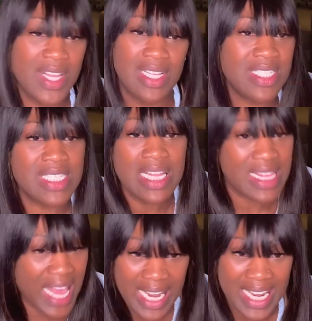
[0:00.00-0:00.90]

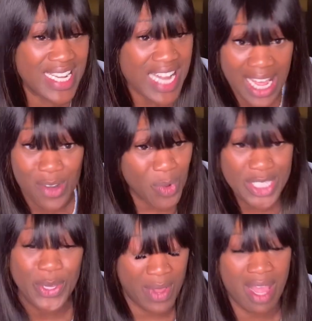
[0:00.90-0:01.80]
synthetic, none
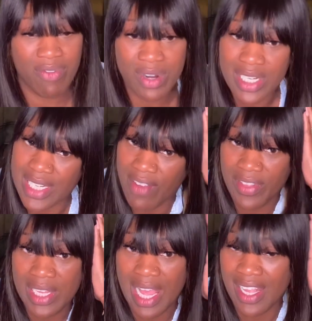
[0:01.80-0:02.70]
whatsoever.
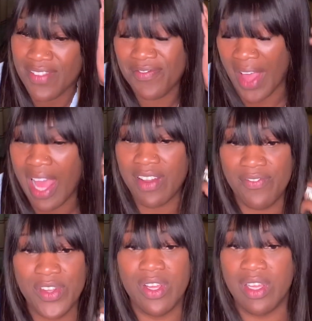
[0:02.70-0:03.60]
Definitely, I can
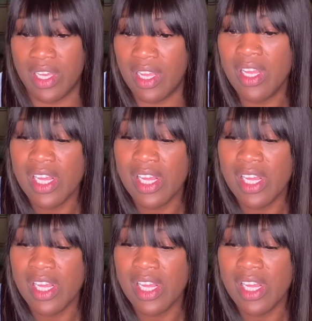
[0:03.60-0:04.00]
feel the